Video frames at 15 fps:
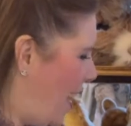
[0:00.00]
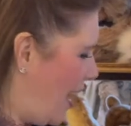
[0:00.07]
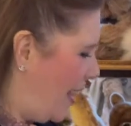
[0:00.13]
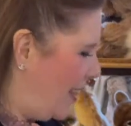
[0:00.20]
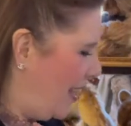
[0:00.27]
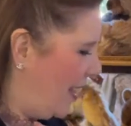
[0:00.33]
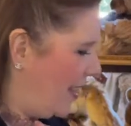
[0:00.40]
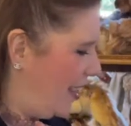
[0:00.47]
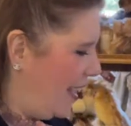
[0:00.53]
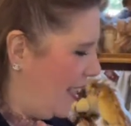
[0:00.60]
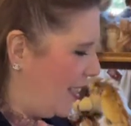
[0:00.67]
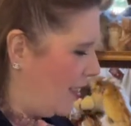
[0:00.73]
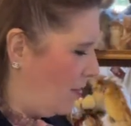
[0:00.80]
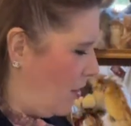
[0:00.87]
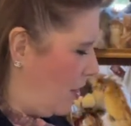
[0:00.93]
I think
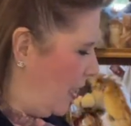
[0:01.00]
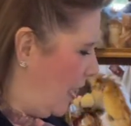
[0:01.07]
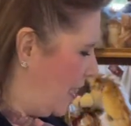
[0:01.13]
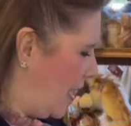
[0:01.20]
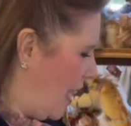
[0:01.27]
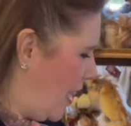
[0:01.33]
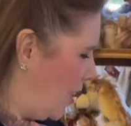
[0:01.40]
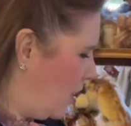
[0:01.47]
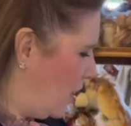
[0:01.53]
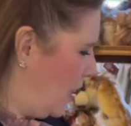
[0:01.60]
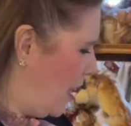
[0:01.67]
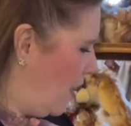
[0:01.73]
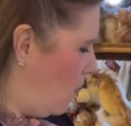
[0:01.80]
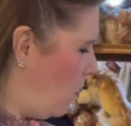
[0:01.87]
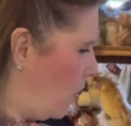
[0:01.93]
this one is
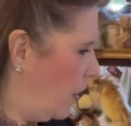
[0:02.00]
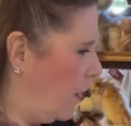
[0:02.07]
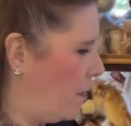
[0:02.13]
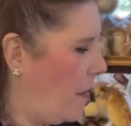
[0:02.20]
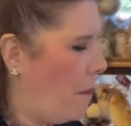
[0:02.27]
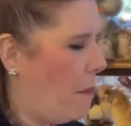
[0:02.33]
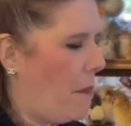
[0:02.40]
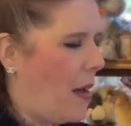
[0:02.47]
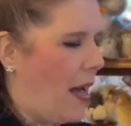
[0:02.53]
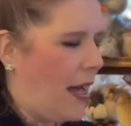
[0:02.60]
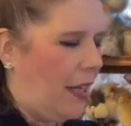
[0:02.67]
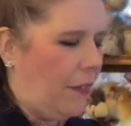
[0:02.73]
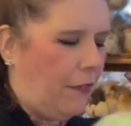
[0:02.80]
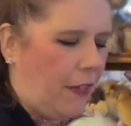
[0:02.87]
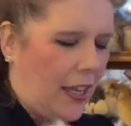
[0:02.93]
actually one of
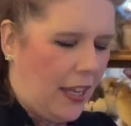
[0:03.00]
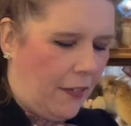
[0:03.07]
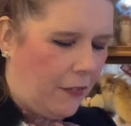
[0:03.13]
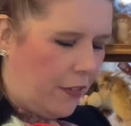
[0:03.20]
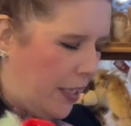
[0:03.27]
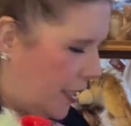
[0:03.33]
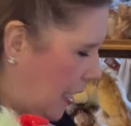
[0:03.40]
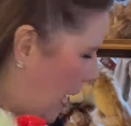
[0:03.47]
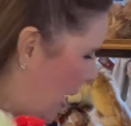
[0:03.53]
my favorites.